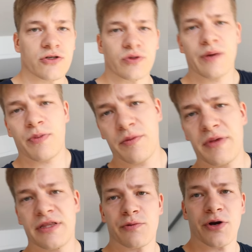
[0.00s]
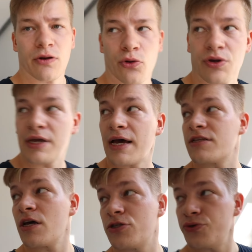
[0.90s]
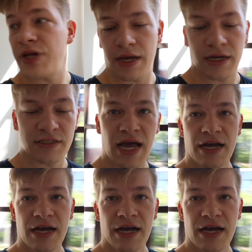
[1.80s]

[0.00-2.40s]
So the apartment that we're looking at today is